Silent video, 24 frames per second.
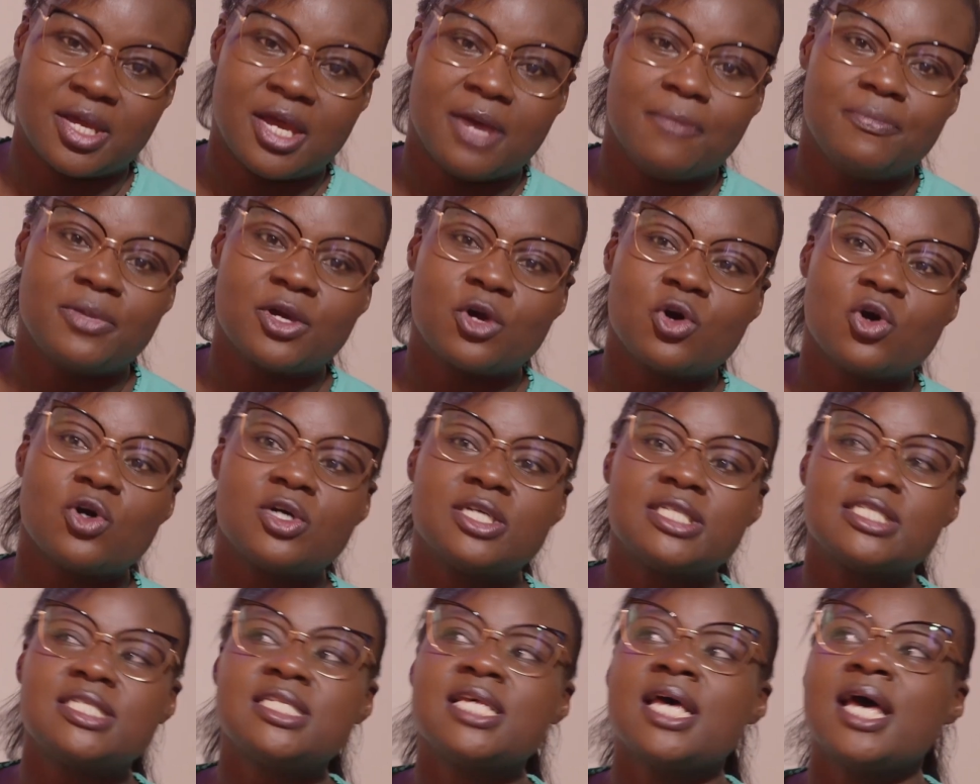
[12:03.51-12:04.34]

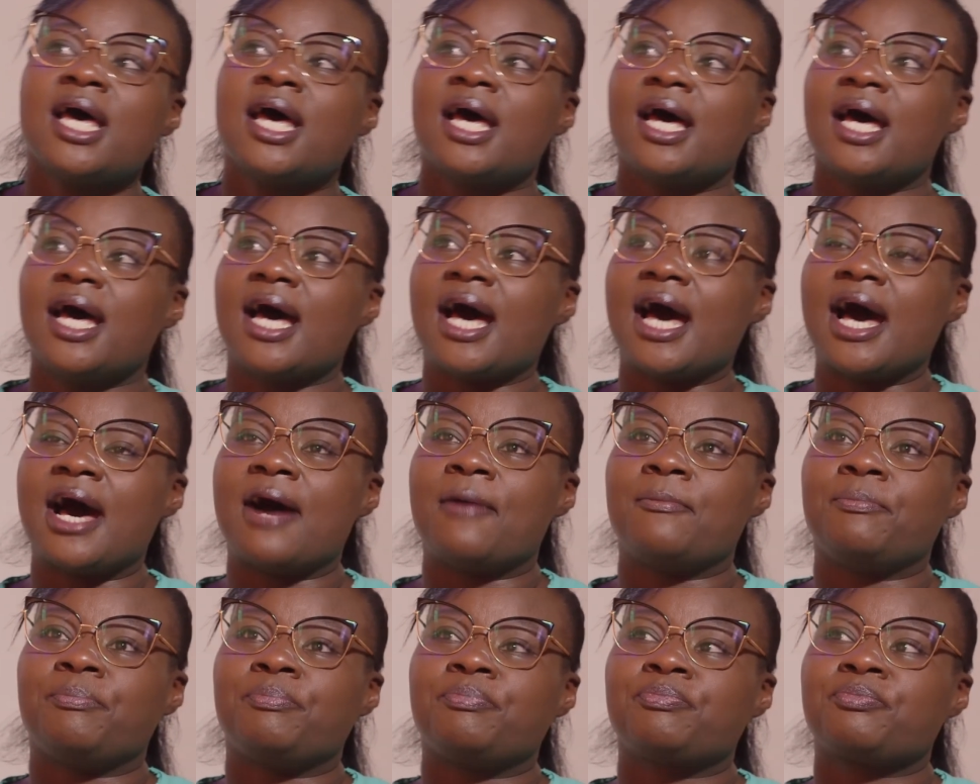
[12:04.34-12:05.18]
Because
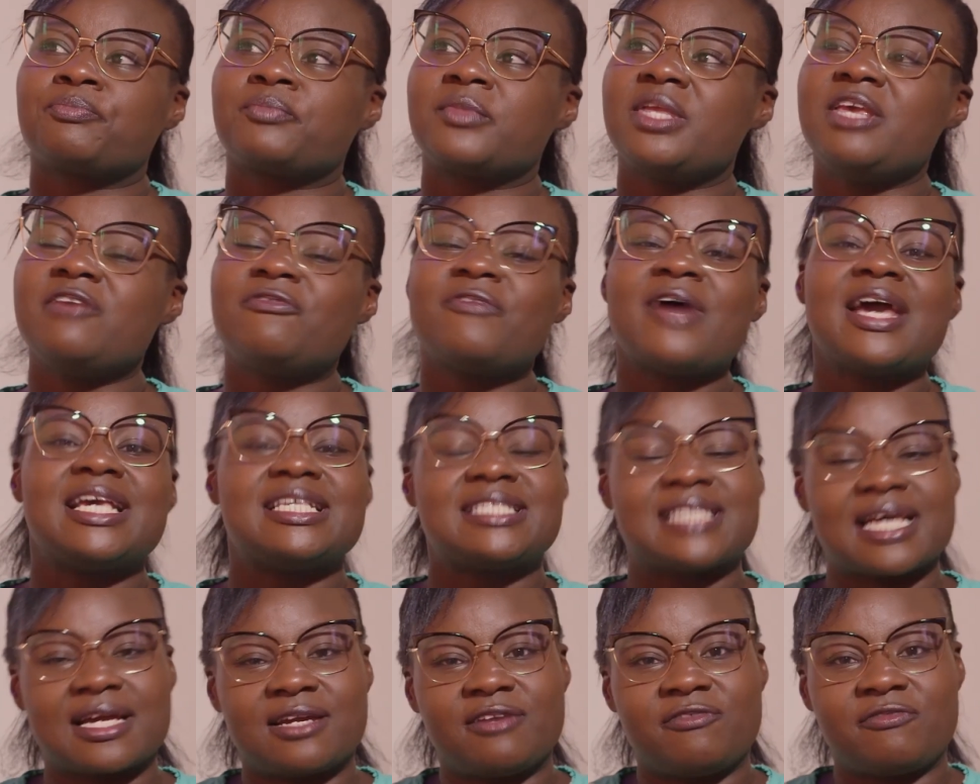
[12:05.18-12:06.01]
if I
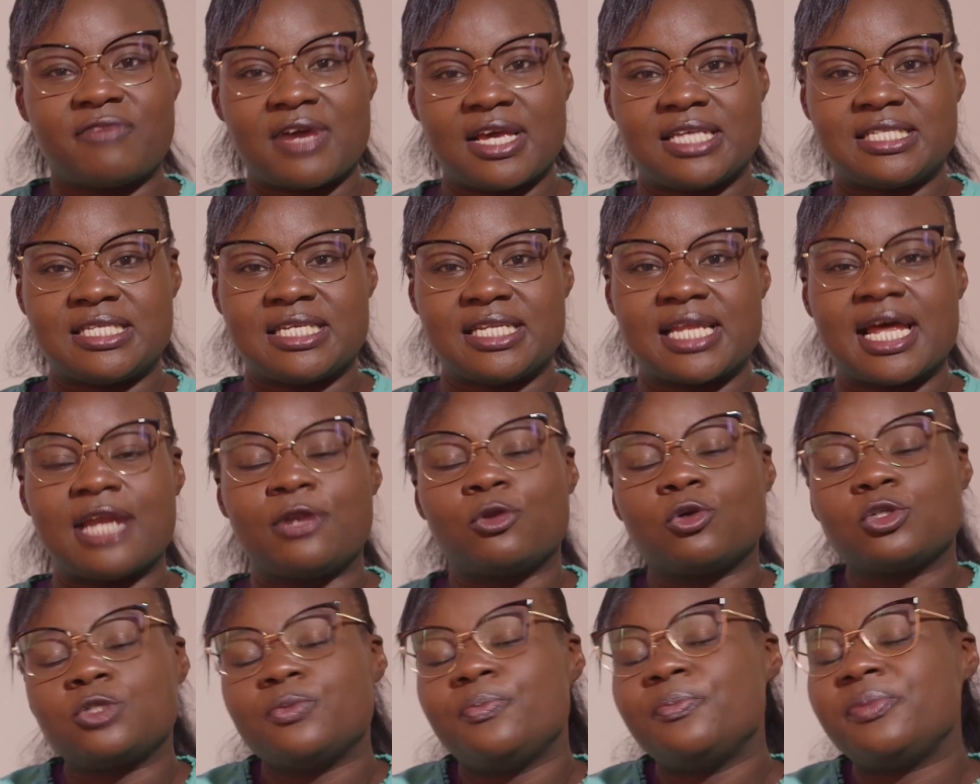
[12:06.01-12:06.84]
sacrifice it and
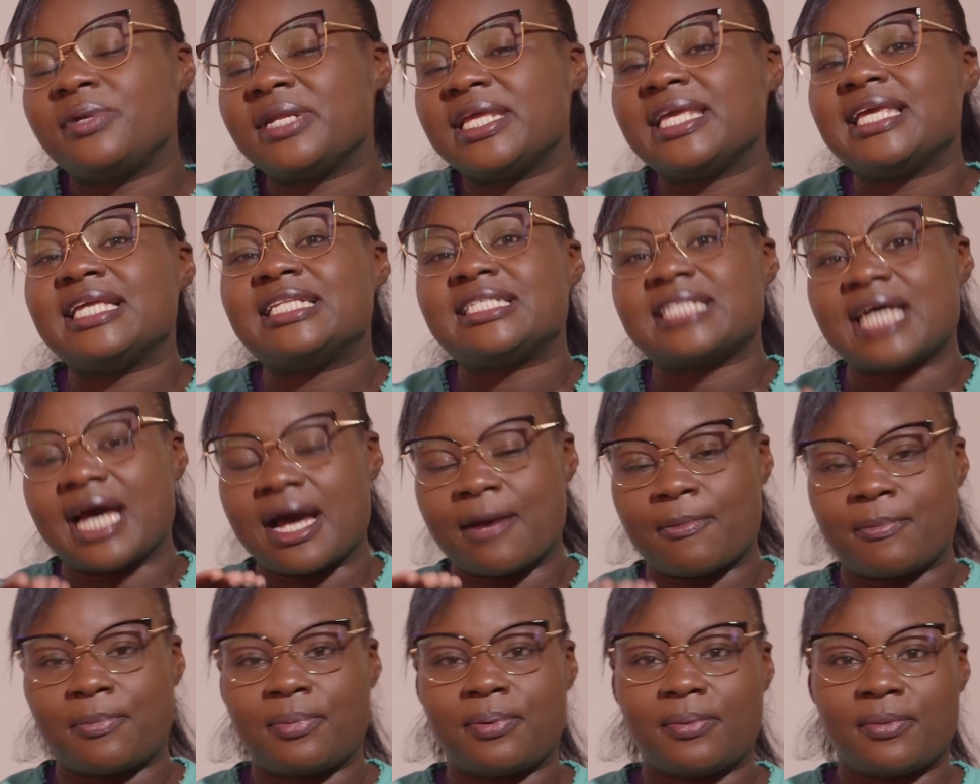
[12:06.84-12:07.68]
not bring it
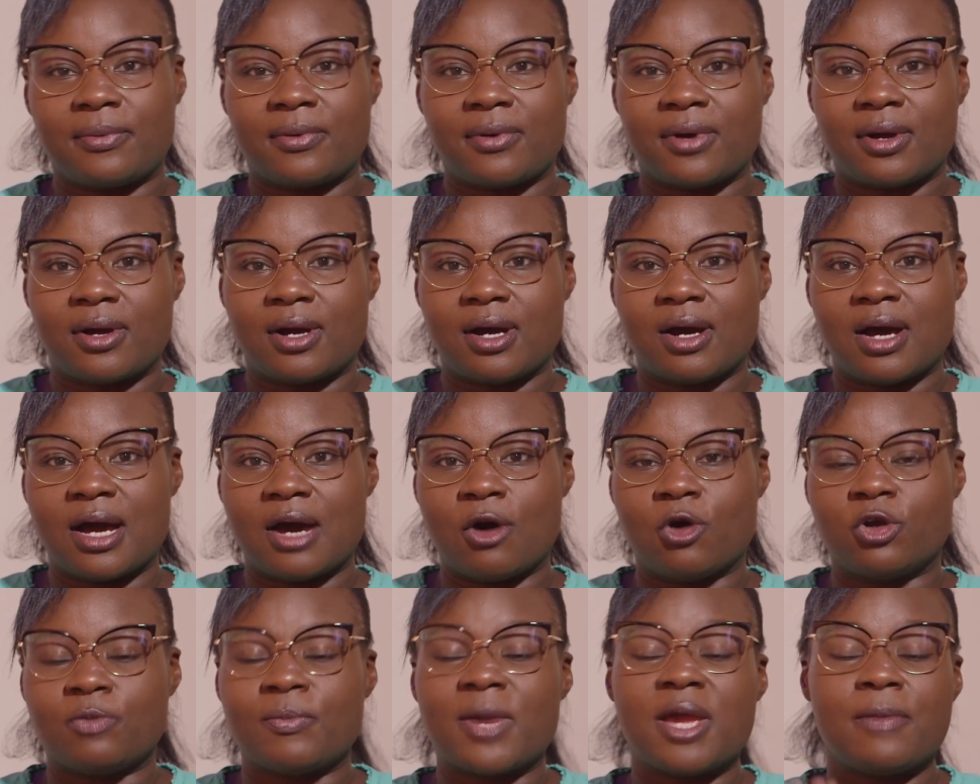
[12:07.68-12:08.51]
up
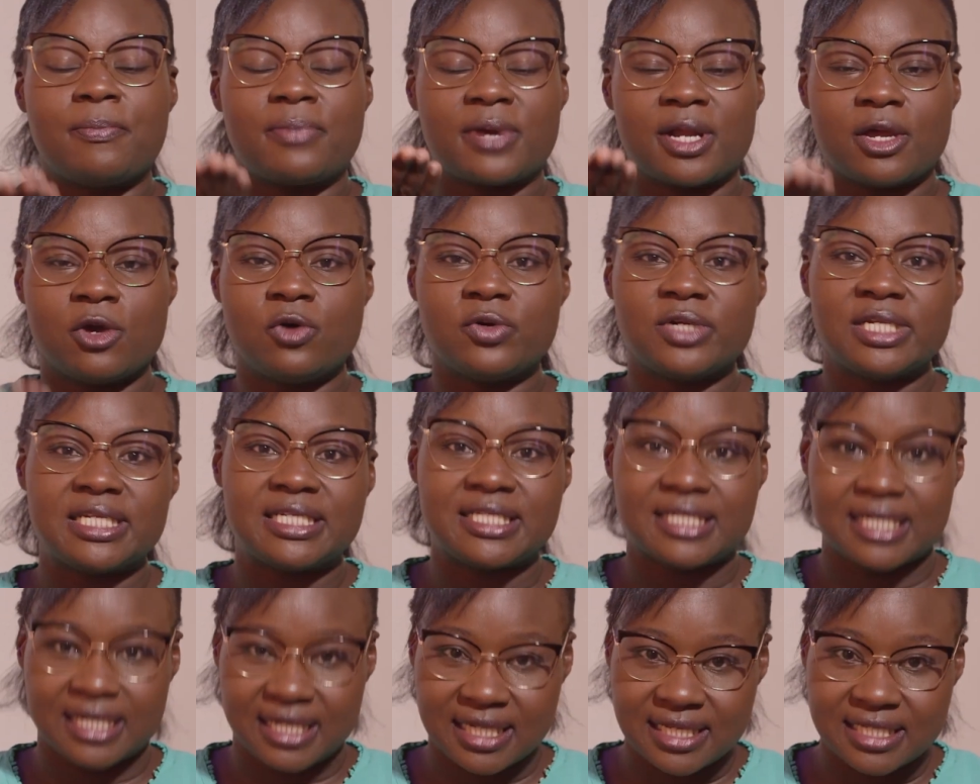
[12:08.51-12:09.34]
on my
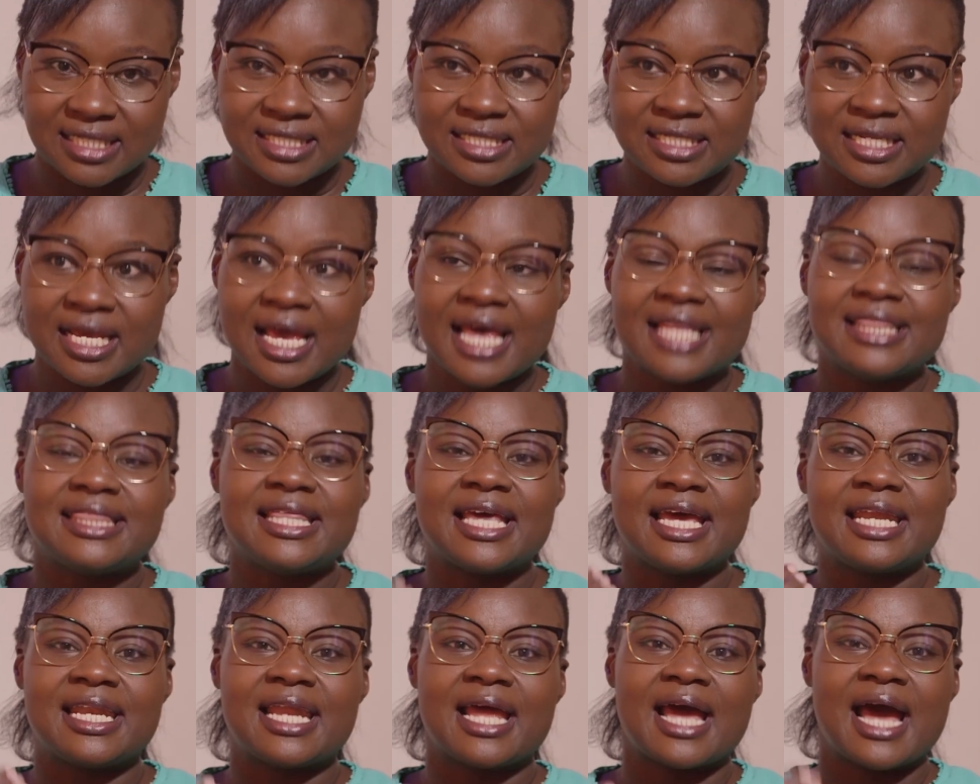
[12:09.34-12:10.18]
priority list,
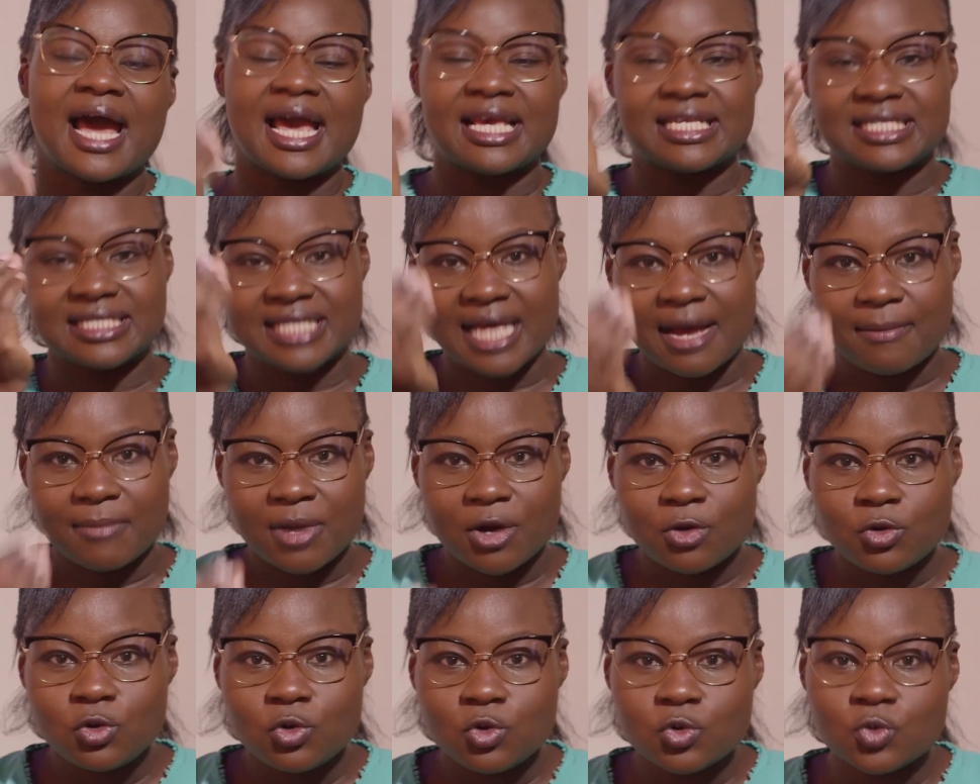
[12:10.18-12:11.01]
then I
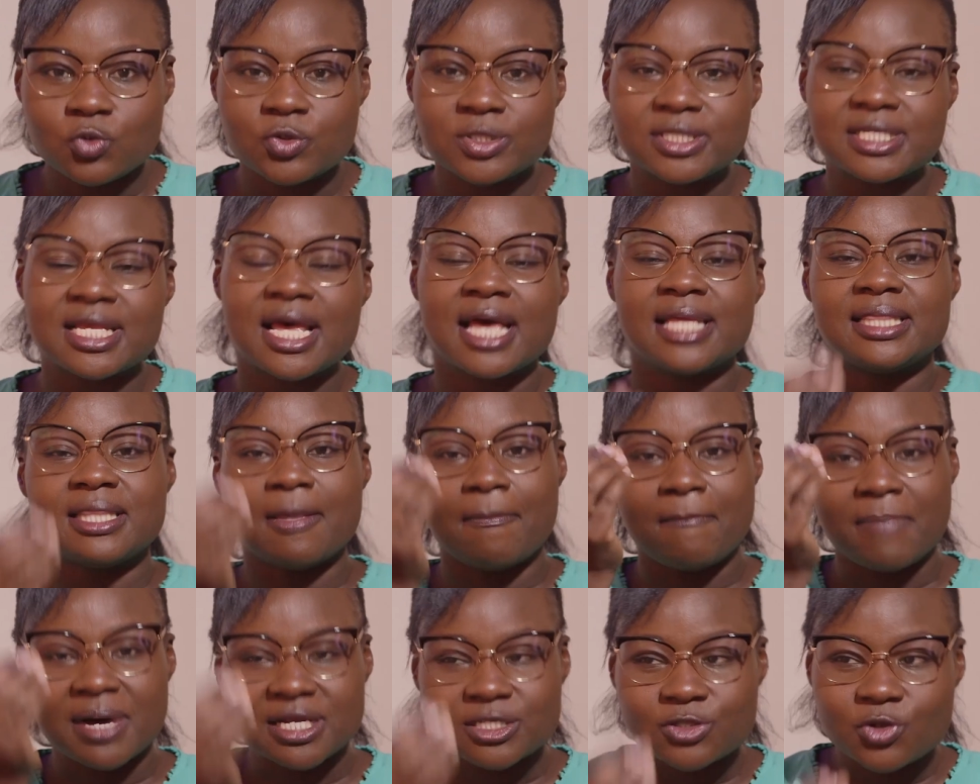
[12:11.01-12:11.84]
somehow lose the
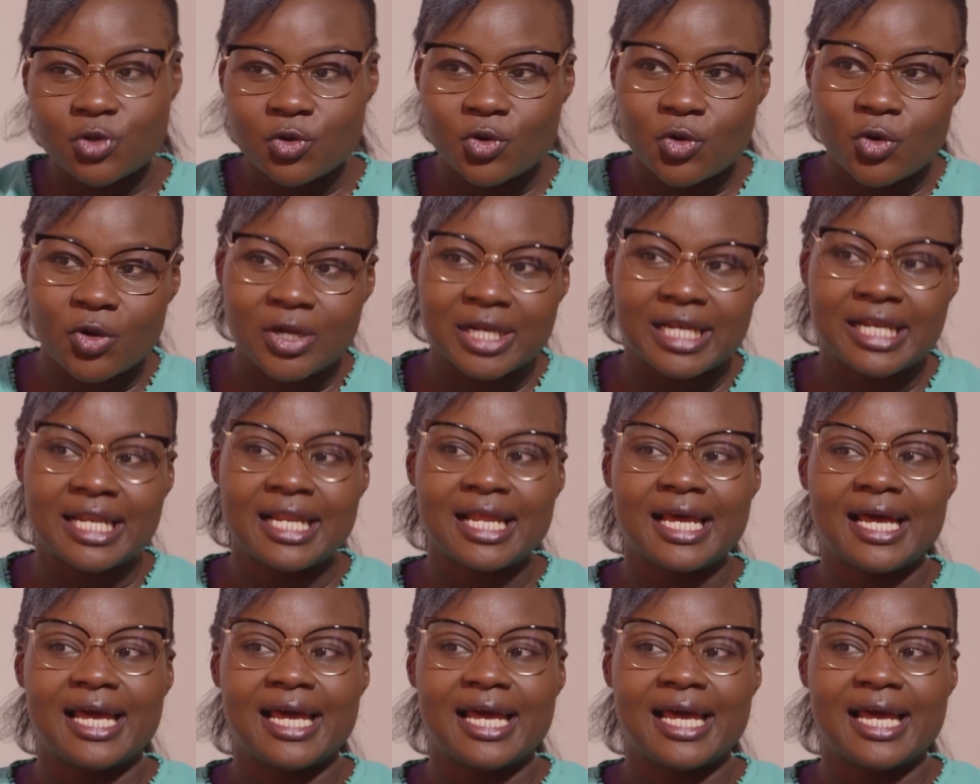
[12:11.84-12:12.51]
personal